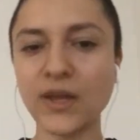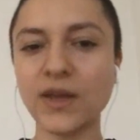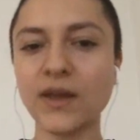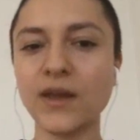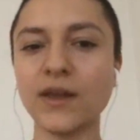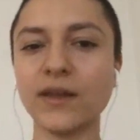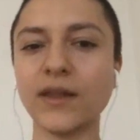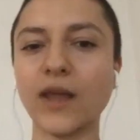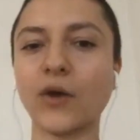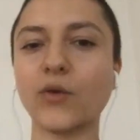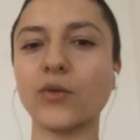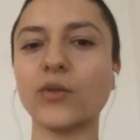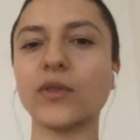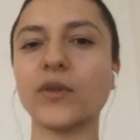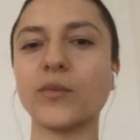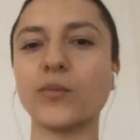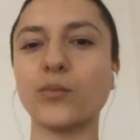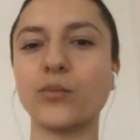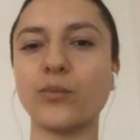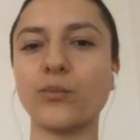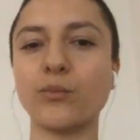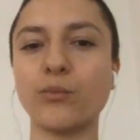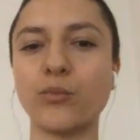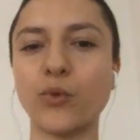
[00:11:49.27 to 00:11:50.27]
Now,
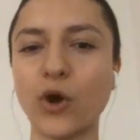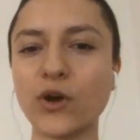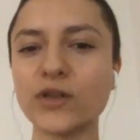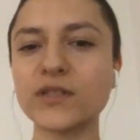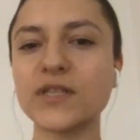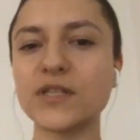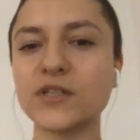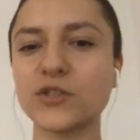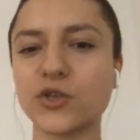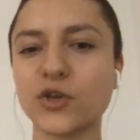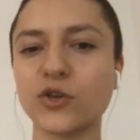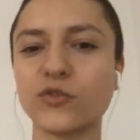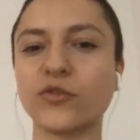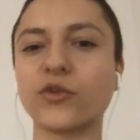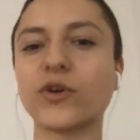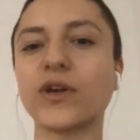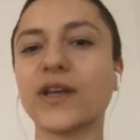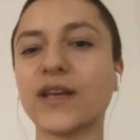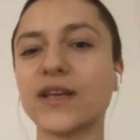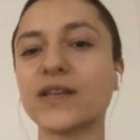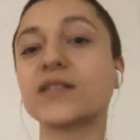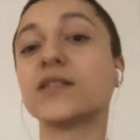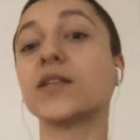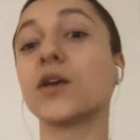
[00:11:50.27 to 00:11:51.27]
the proxy server
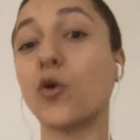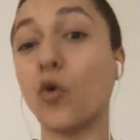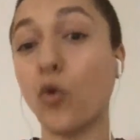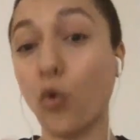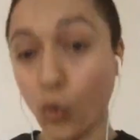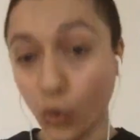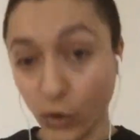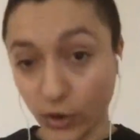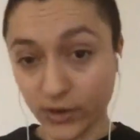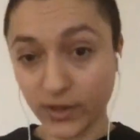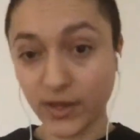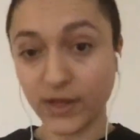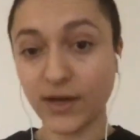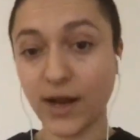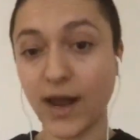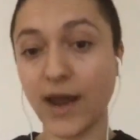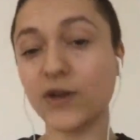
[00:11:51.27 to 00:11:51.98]
is the core that